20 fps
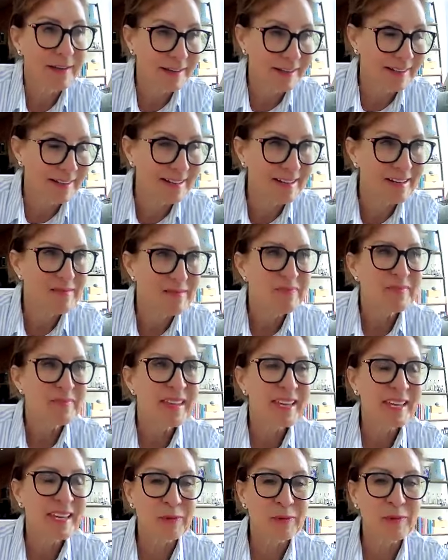and
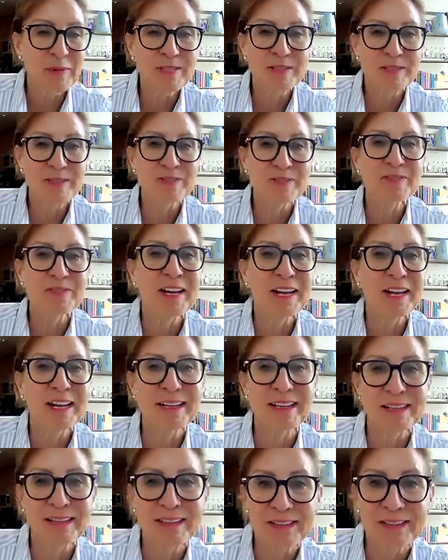and it wasn't
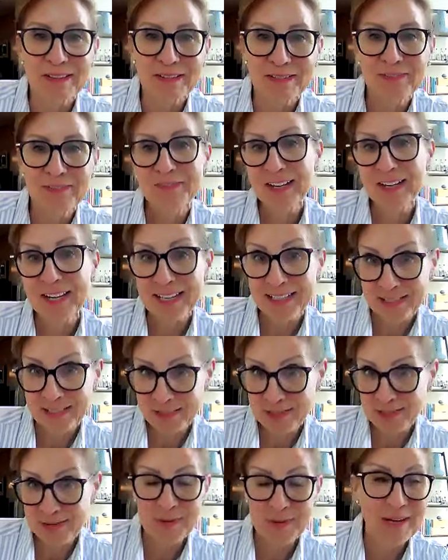fine in the
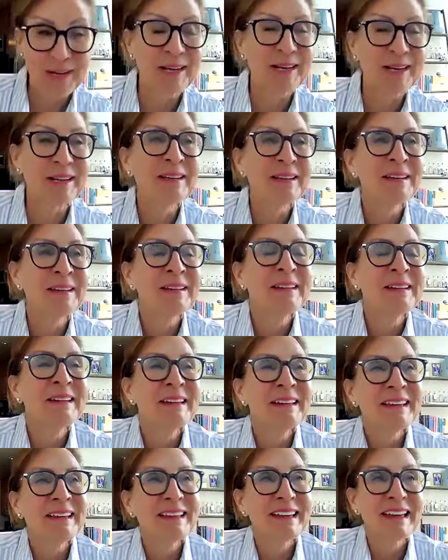finest way
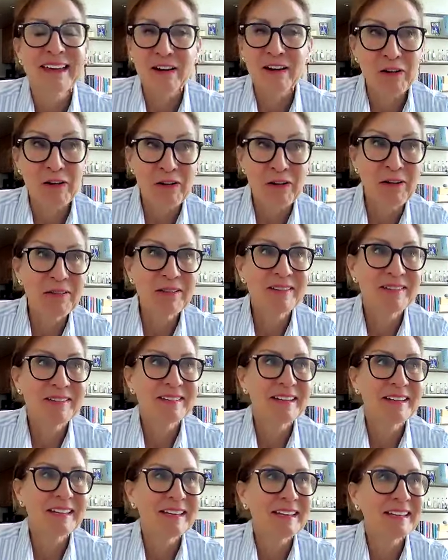at all
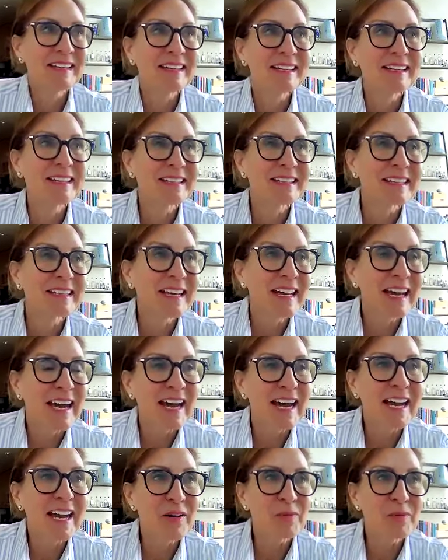and
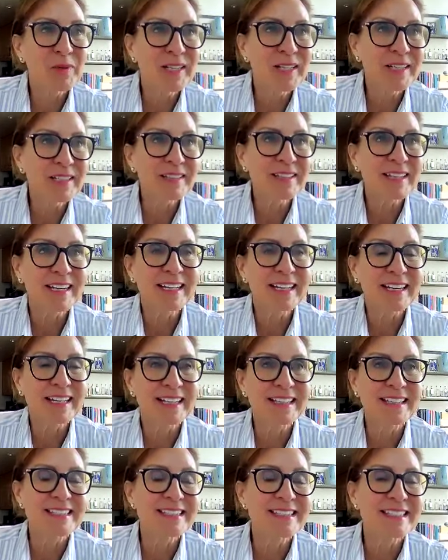i
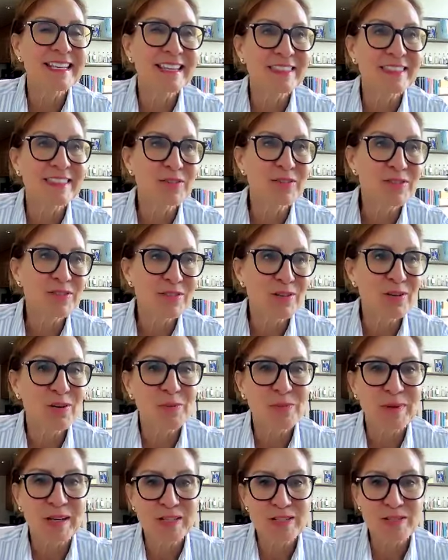realized that there's so
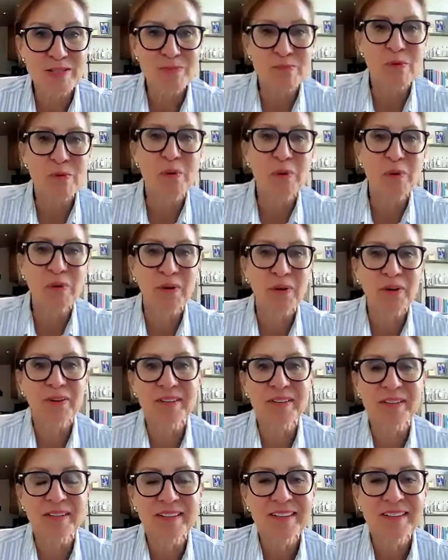much
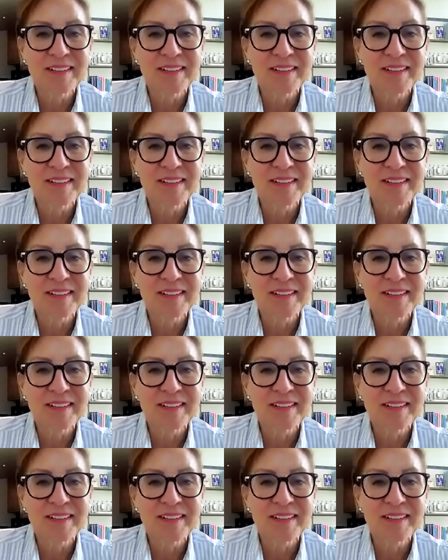more